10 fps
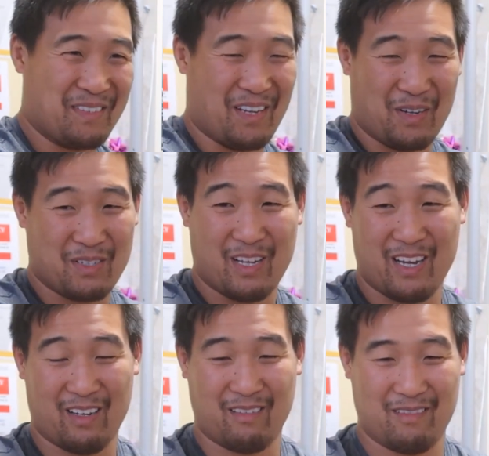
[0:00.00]
So I was
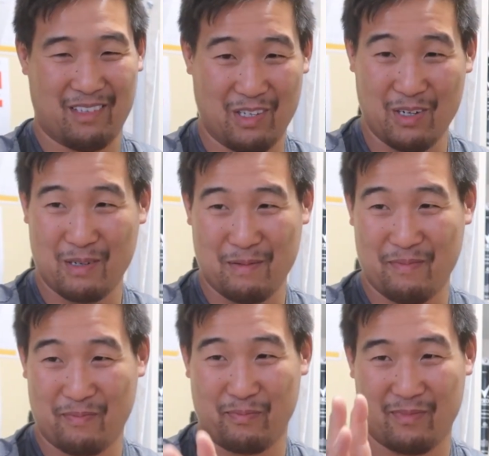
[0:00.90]
like, look,
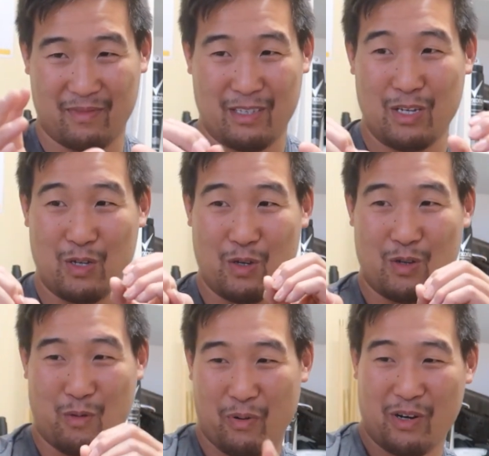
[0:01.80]

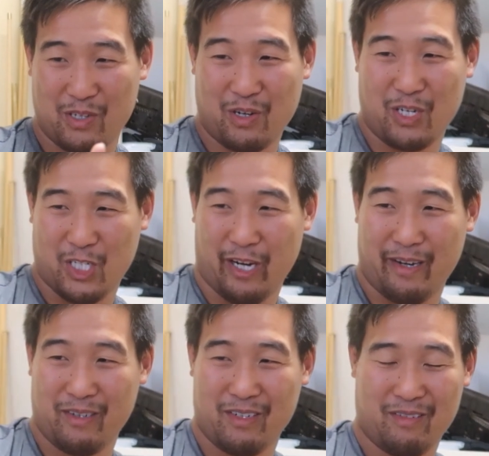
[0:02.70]
your body's got to
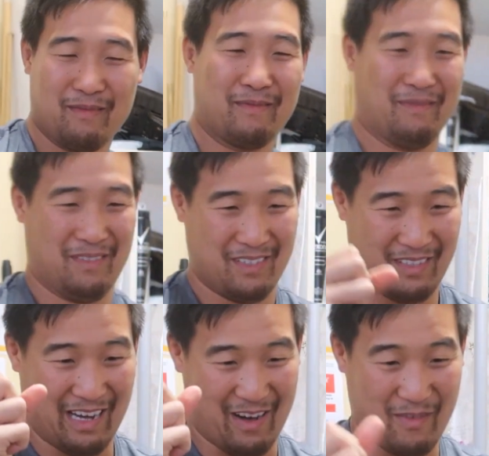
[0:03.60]
change.
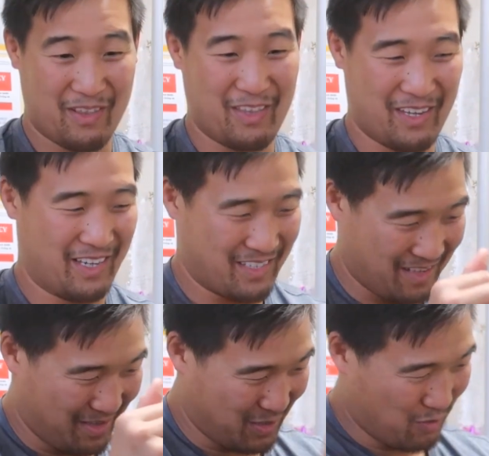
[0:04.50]
Everything is
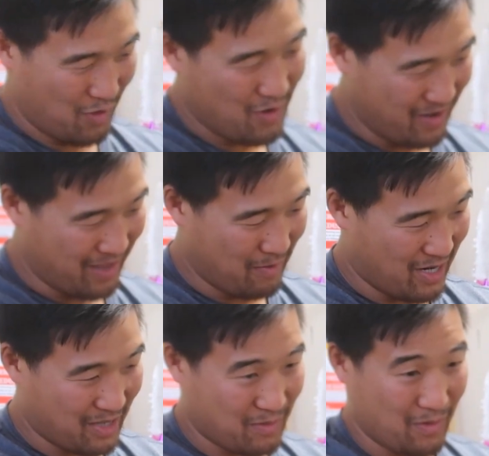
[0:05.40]
in the drawer in the
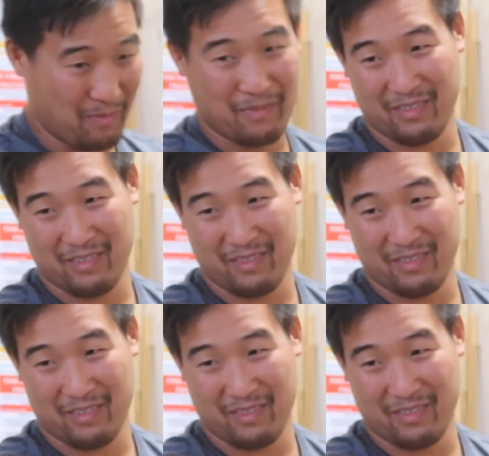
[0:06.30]
bathroom.